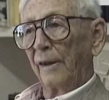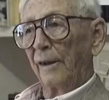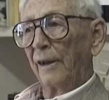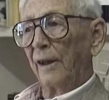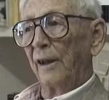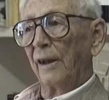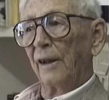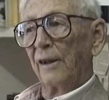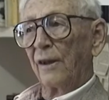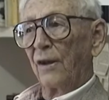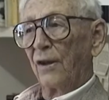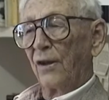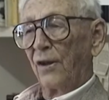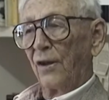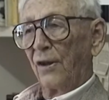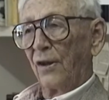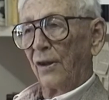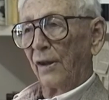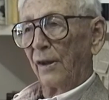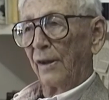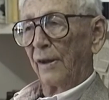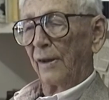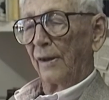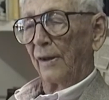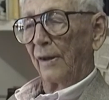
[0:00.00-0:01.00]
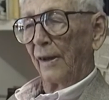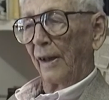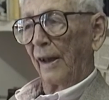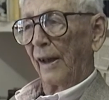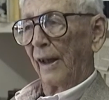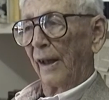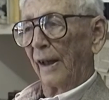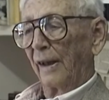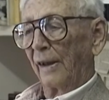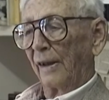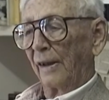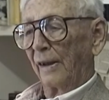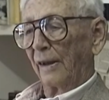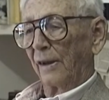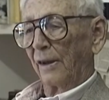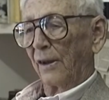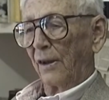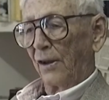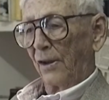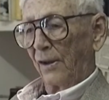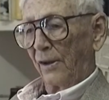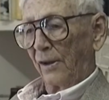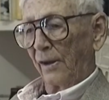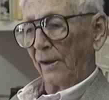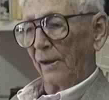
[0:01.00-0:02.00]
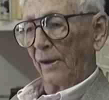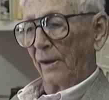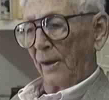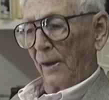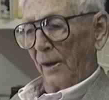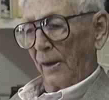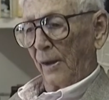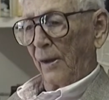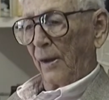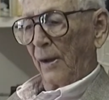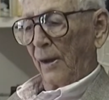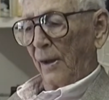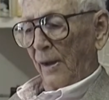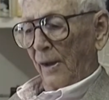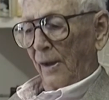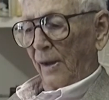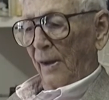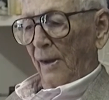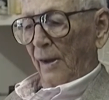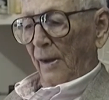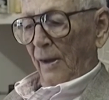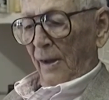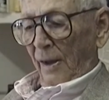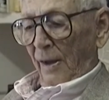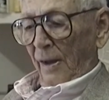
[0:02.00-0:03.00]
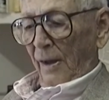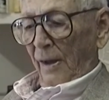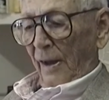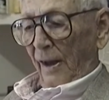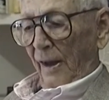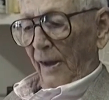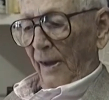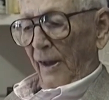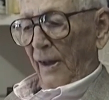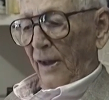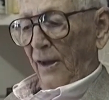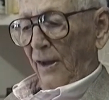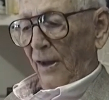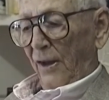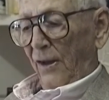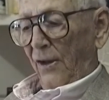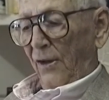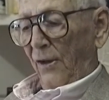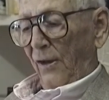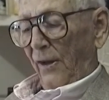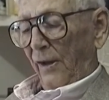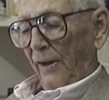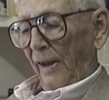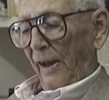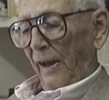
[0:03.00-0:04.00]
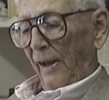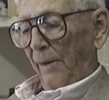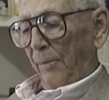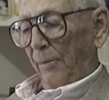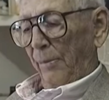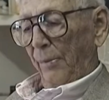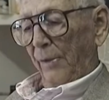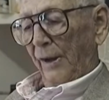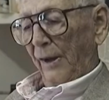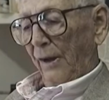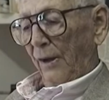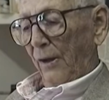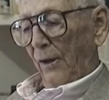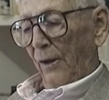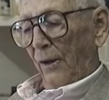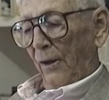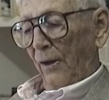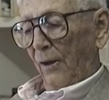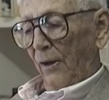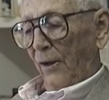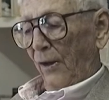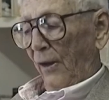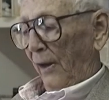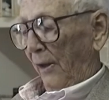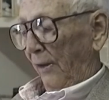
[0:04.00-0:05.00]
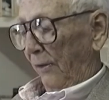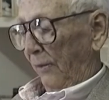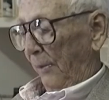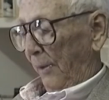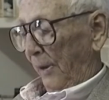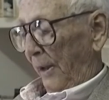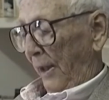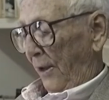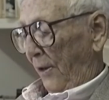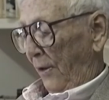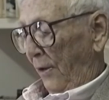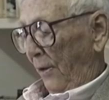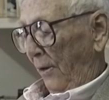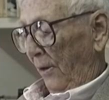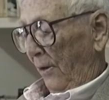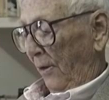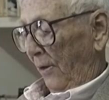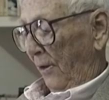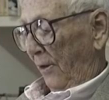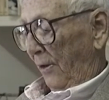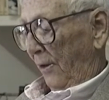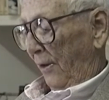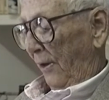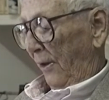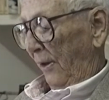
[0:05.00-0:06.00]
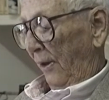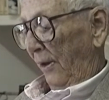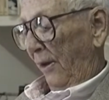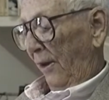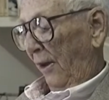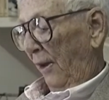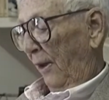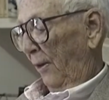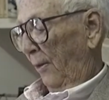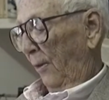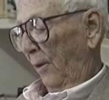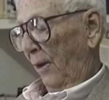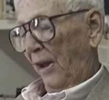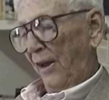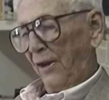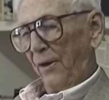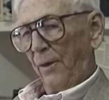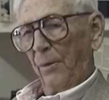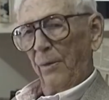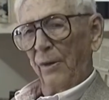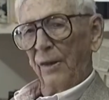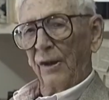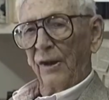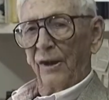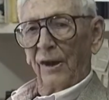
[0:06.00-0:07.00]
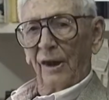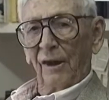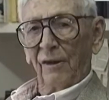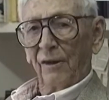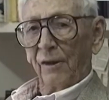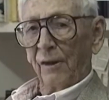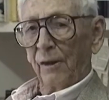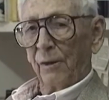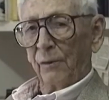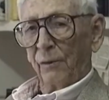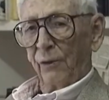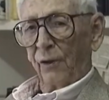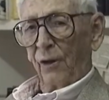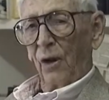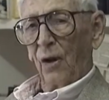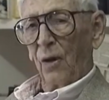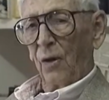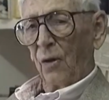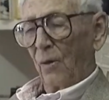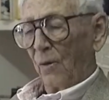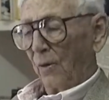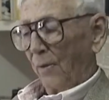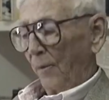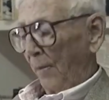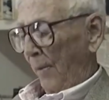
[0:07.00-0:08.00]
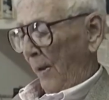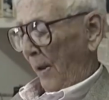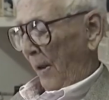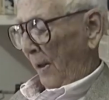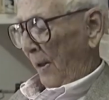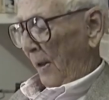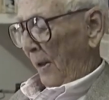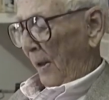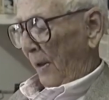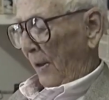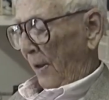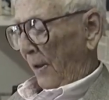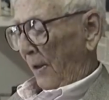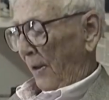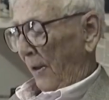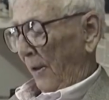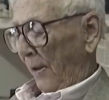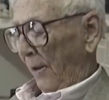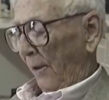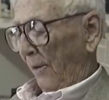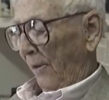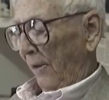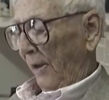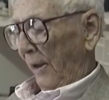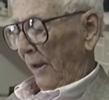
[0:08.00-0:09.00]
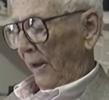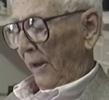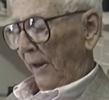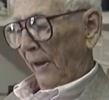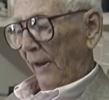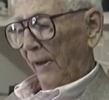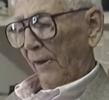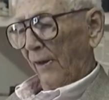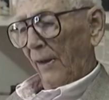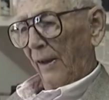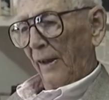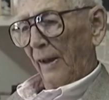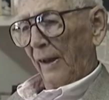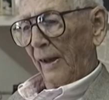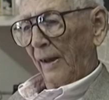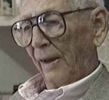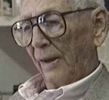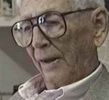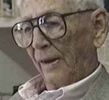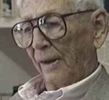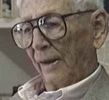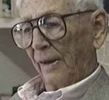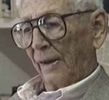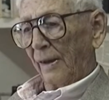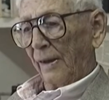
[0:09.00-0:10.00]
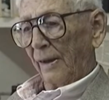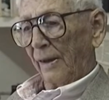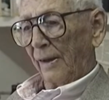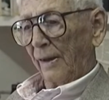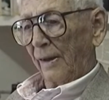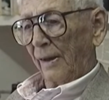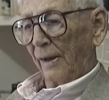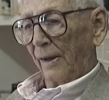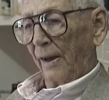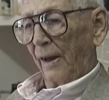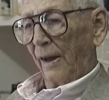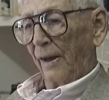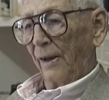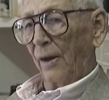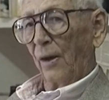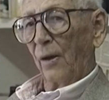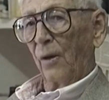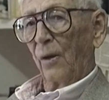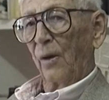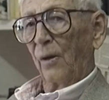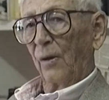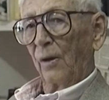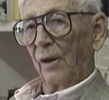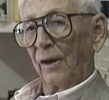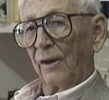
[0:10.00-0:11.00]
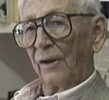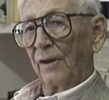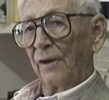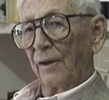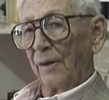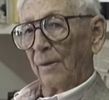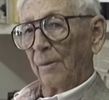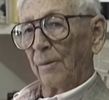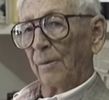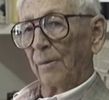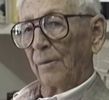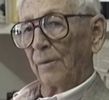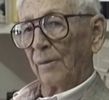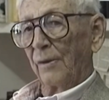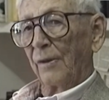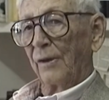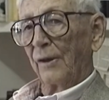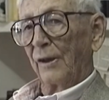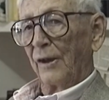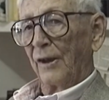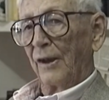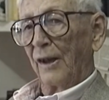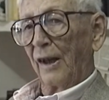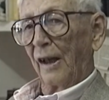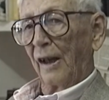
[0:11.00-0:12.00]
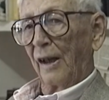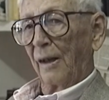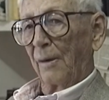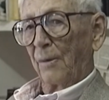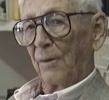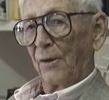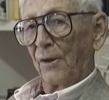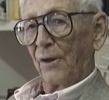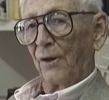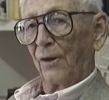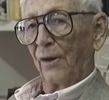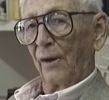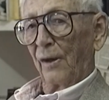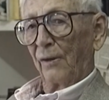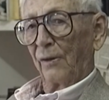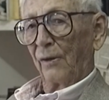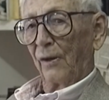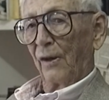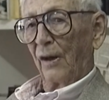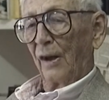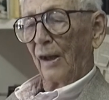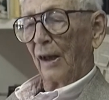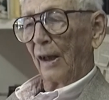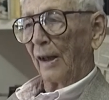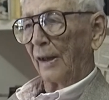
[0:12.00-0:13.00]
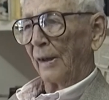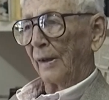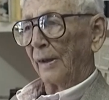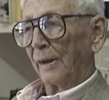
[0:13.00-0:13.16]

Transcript: He understood that. He understood. And he just took that big load off my shoulders, and otherwise it would never have flown. So I really have a lot of, I owe the Donhams an awful lot.